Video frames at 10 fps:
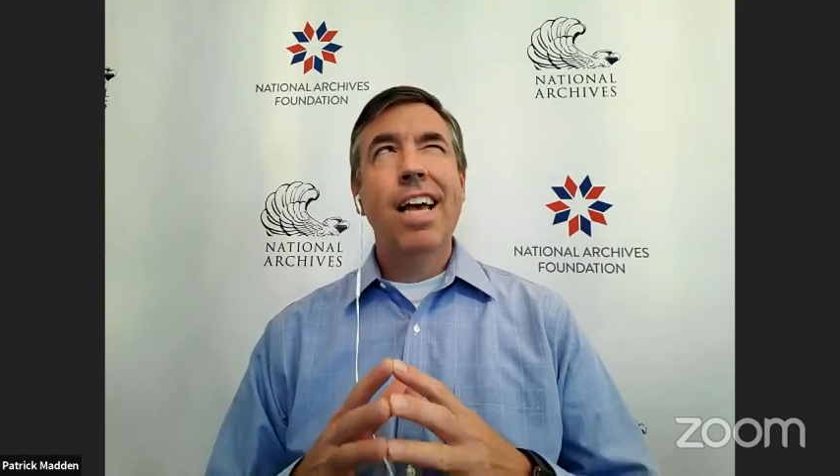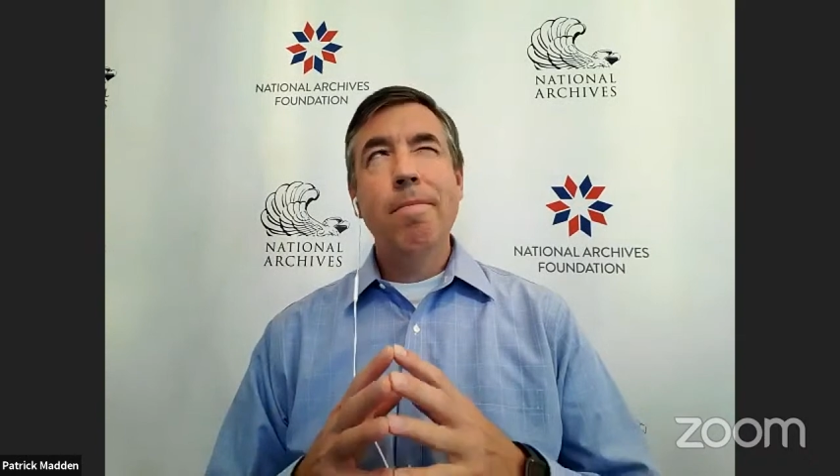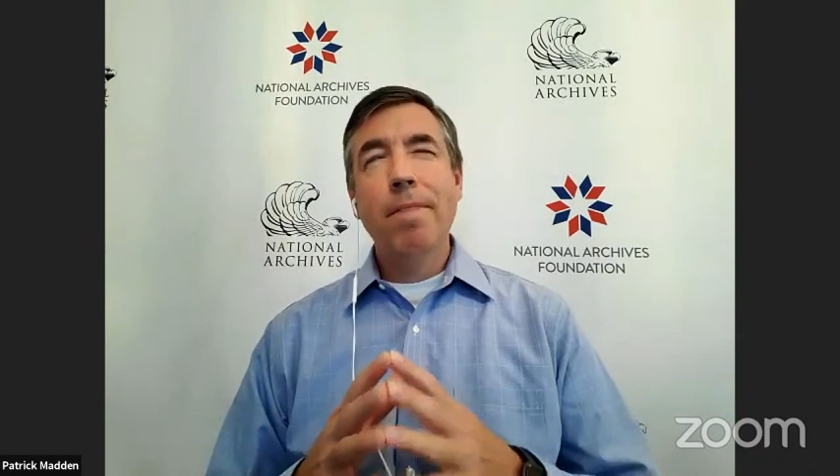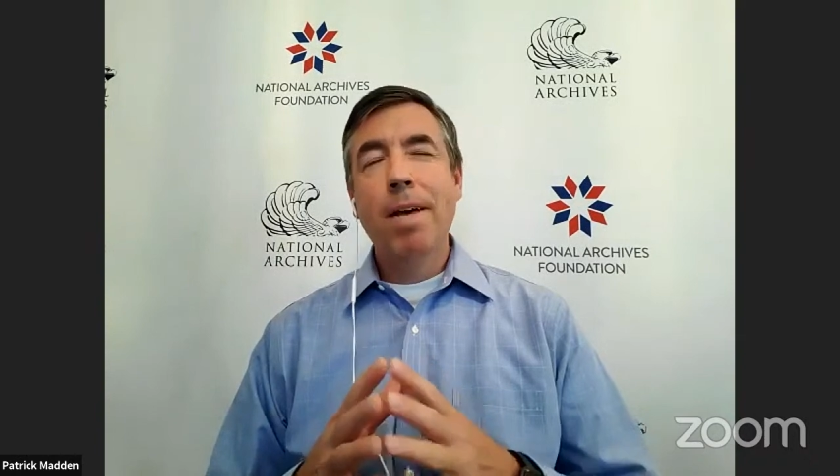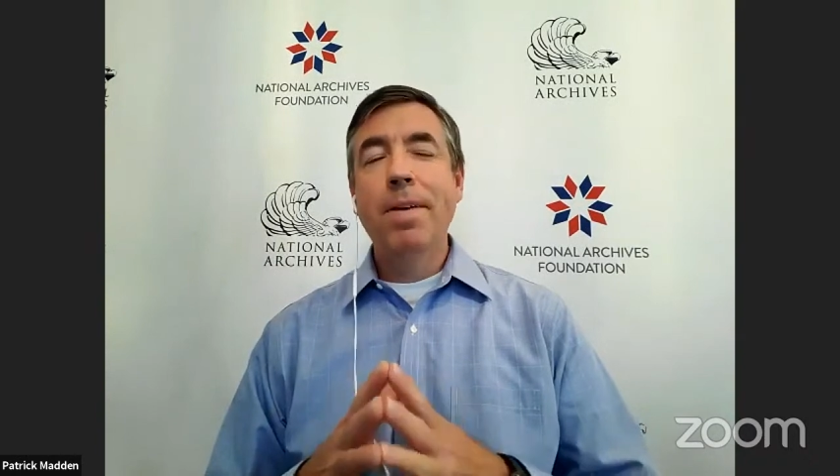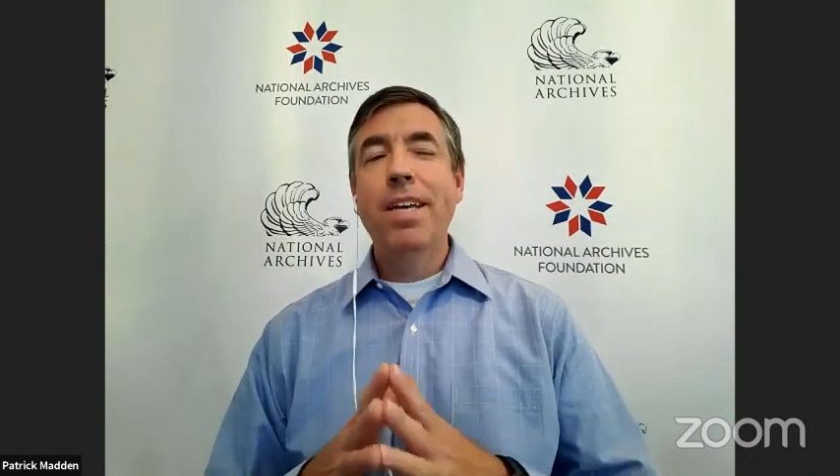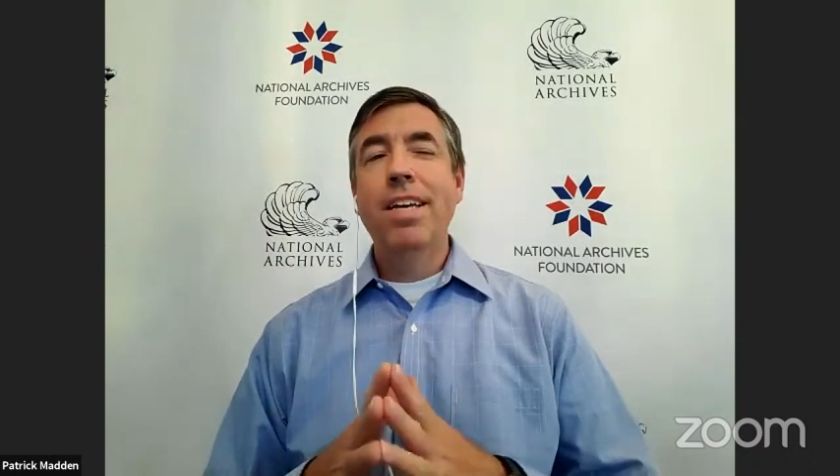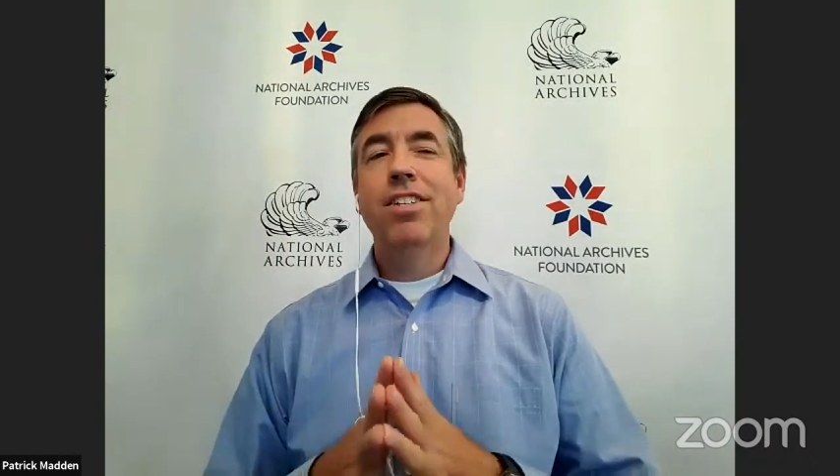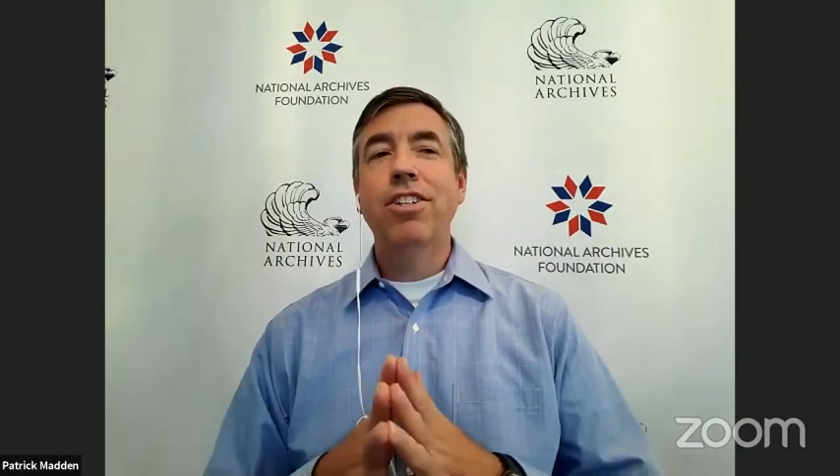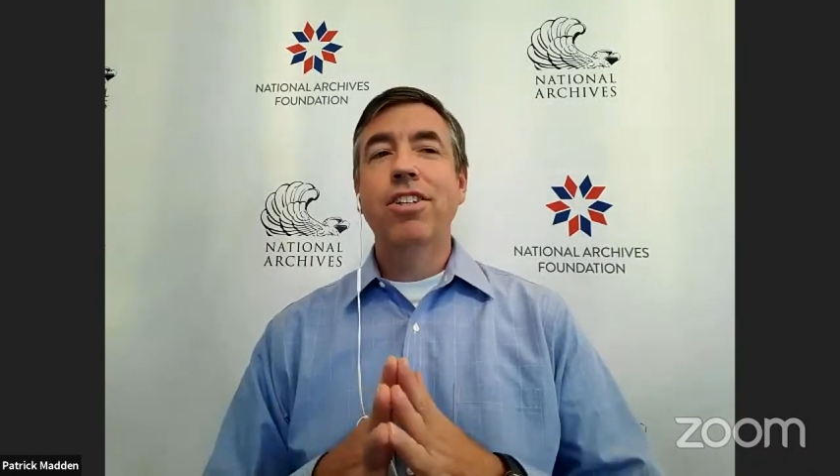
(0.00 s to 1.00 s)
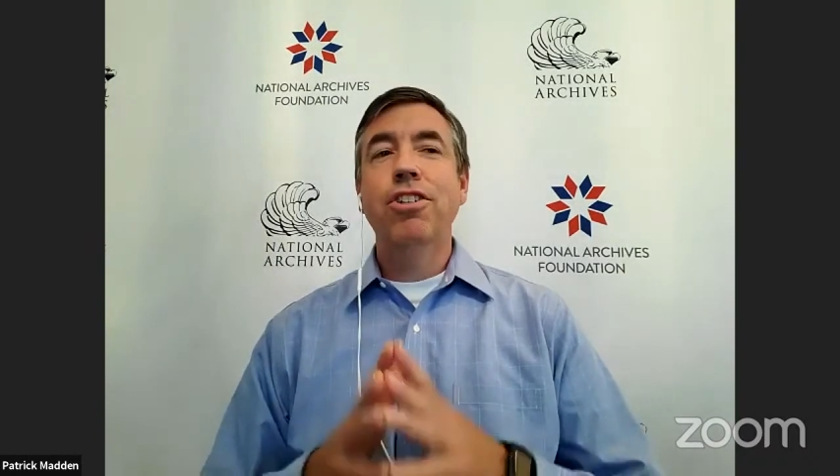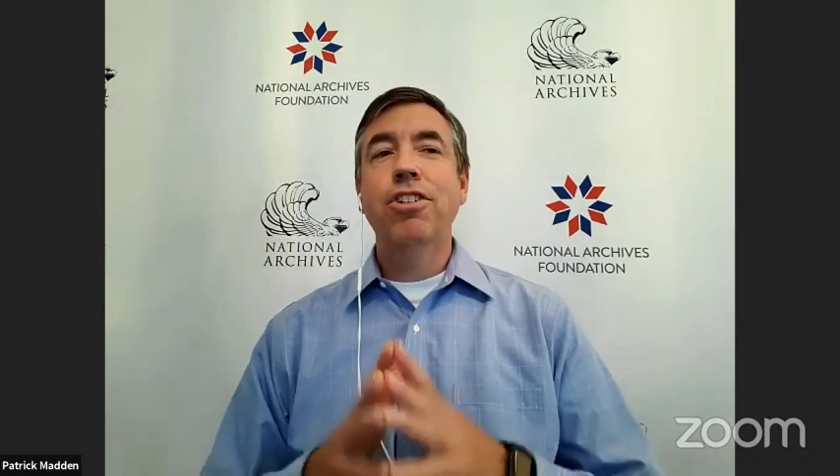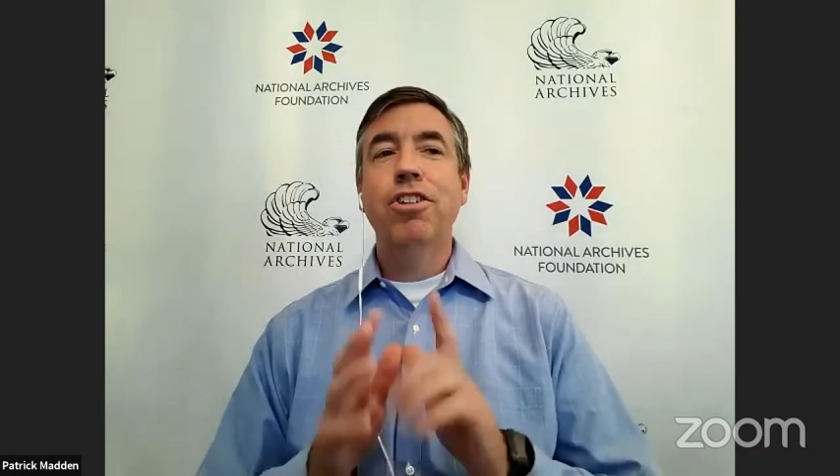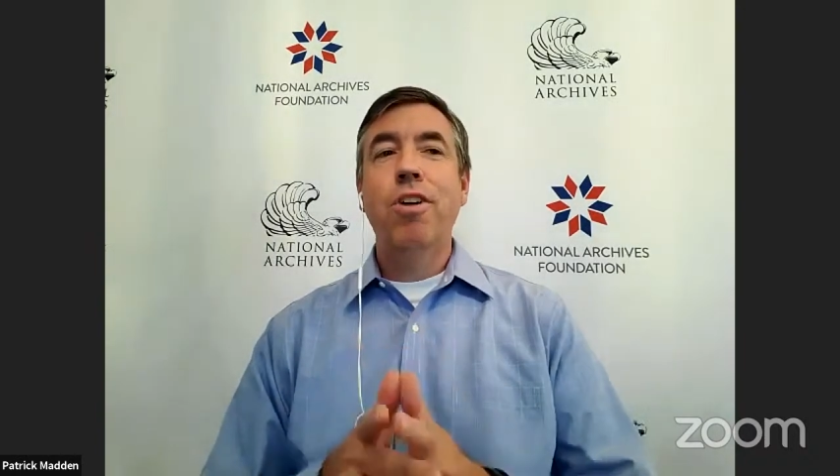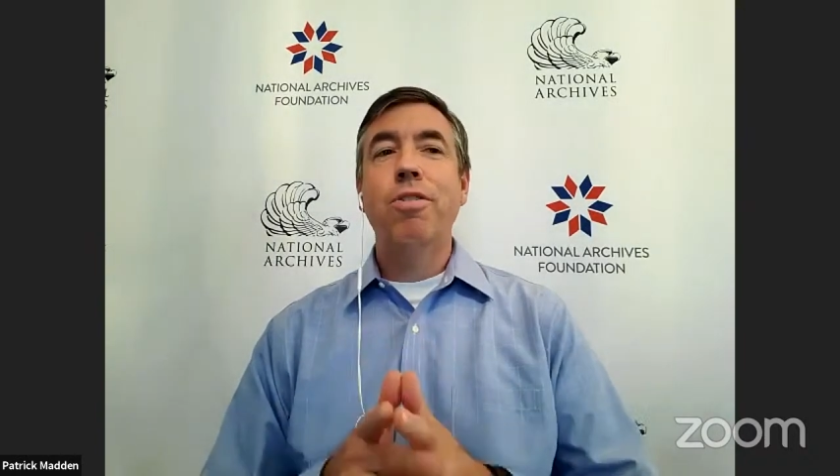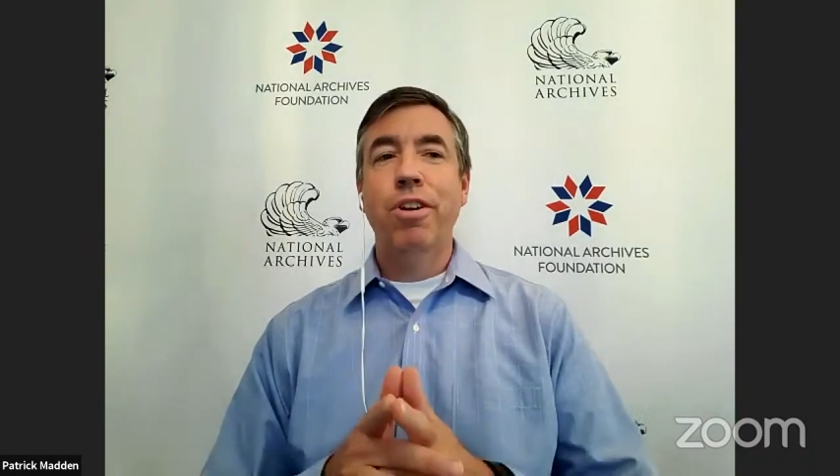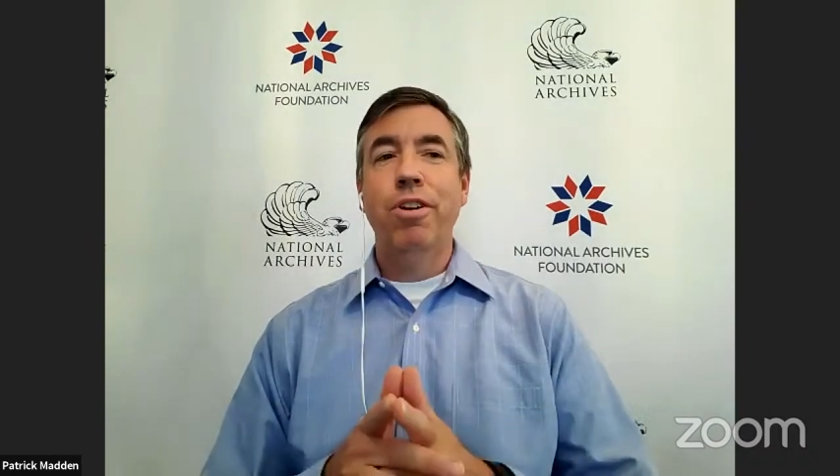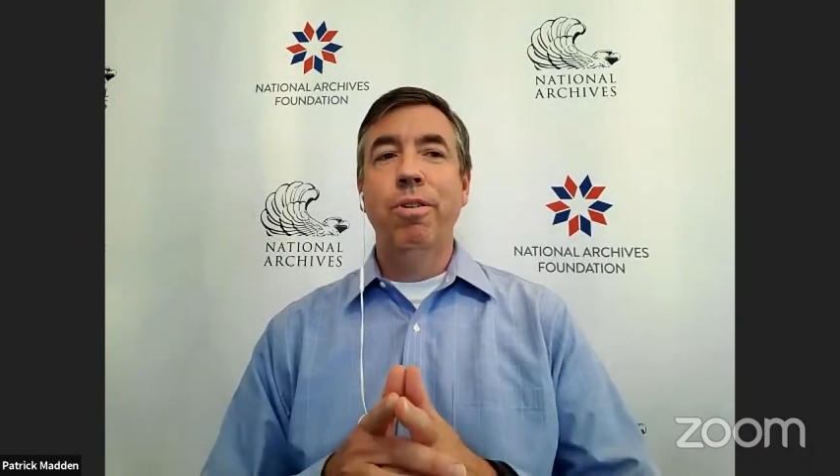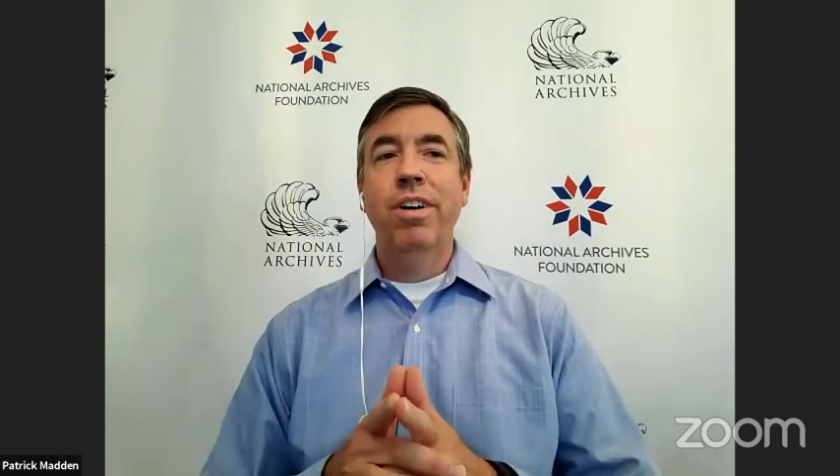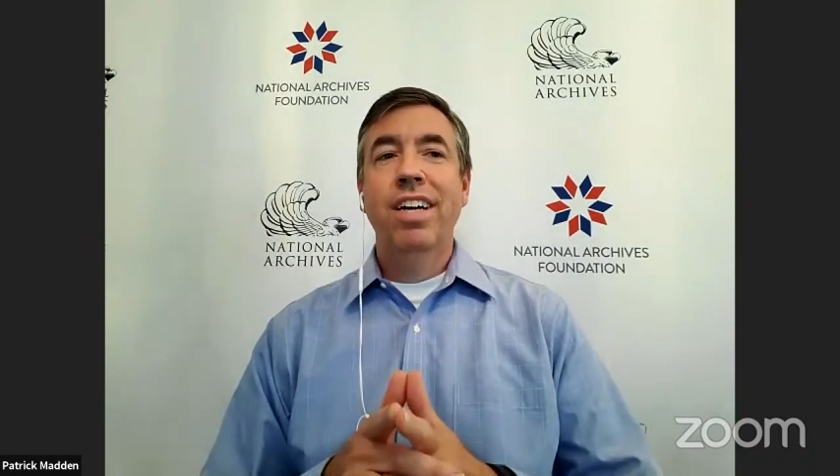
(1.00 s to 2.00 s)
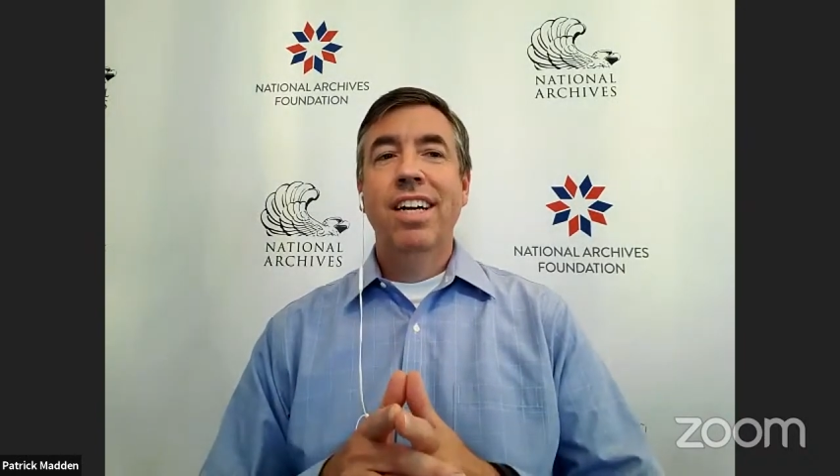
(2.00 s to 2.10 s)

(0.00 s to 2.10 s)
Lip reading: it might be easier to show you